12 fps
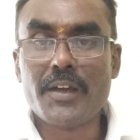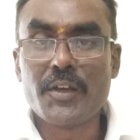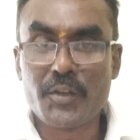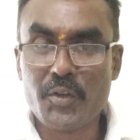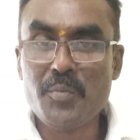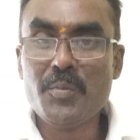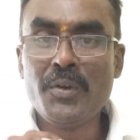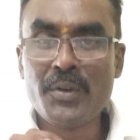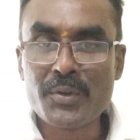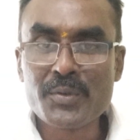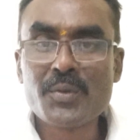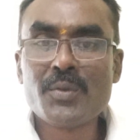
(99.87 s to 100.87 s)
human
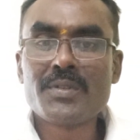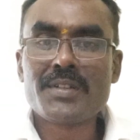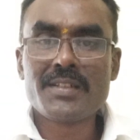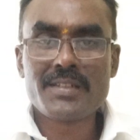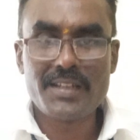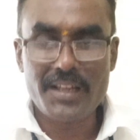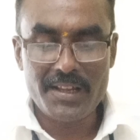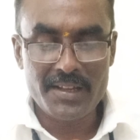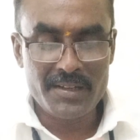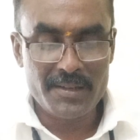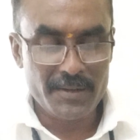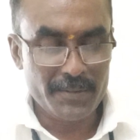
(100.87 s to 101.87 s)
resources
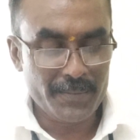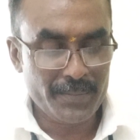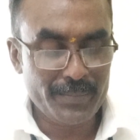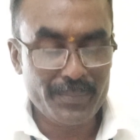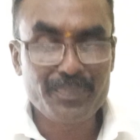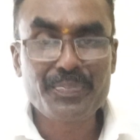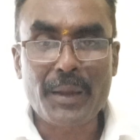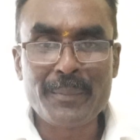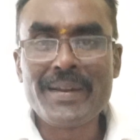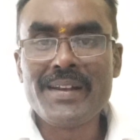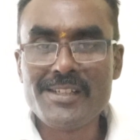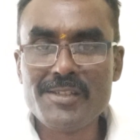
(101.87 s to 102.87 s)

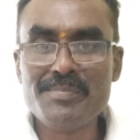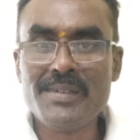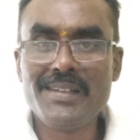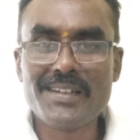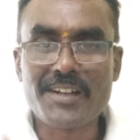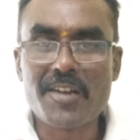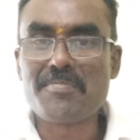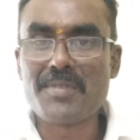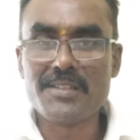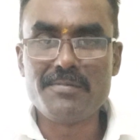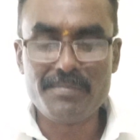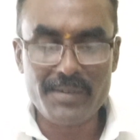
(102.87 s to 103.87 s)
management,
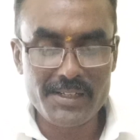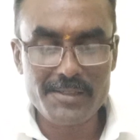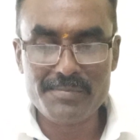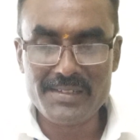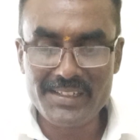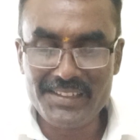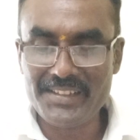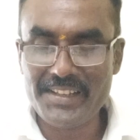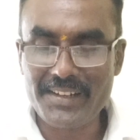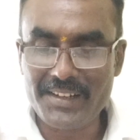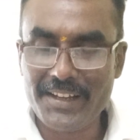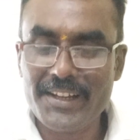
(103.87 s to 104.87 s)
corporate management in
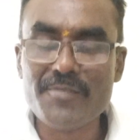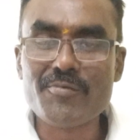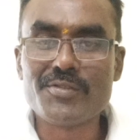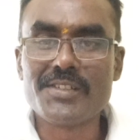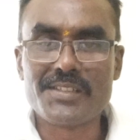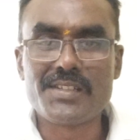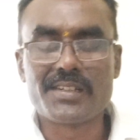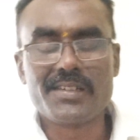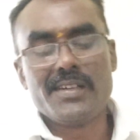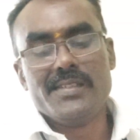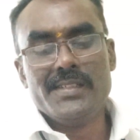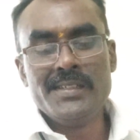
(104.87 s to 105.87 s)
their Infosys
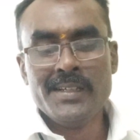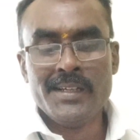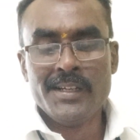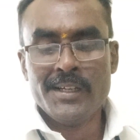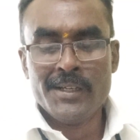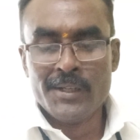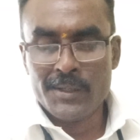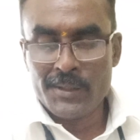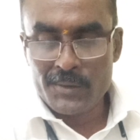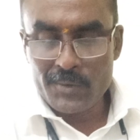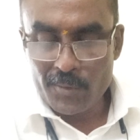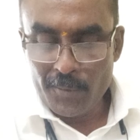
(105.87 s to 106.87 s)
technology.
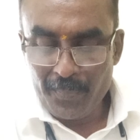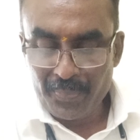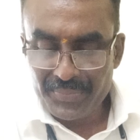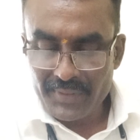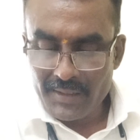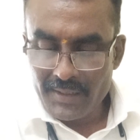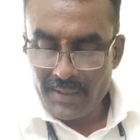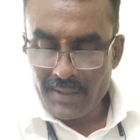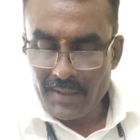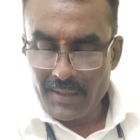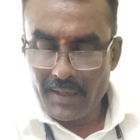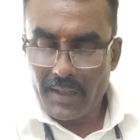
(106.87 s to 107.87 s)
So,
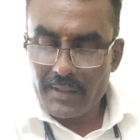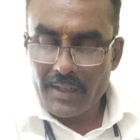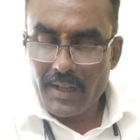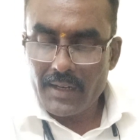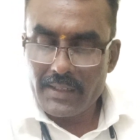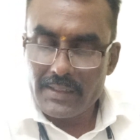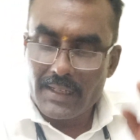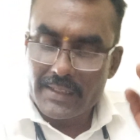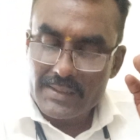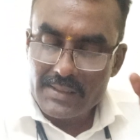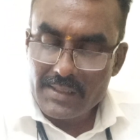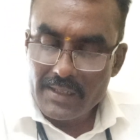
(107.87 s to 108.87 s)
there are
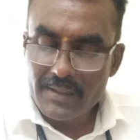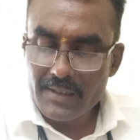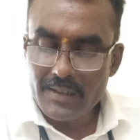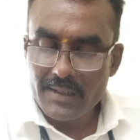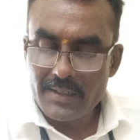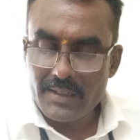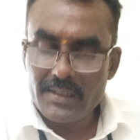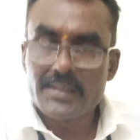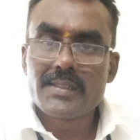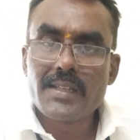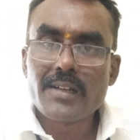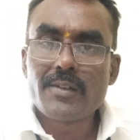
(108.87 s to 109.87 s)
external
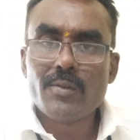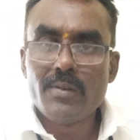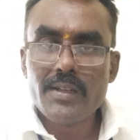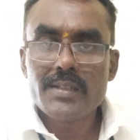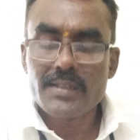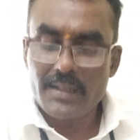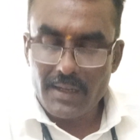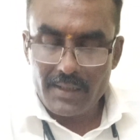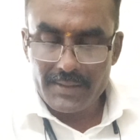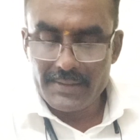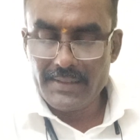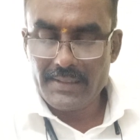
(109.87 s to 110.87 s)
stakeholders,
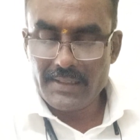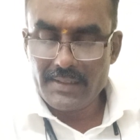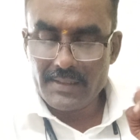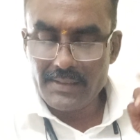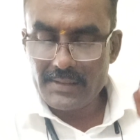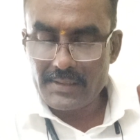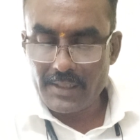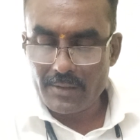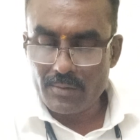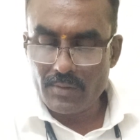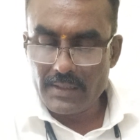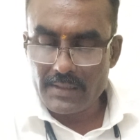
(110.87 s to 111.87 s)
internal
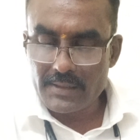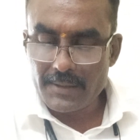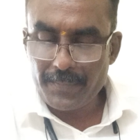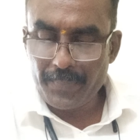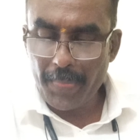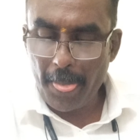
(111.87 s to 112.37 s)
stakeholders.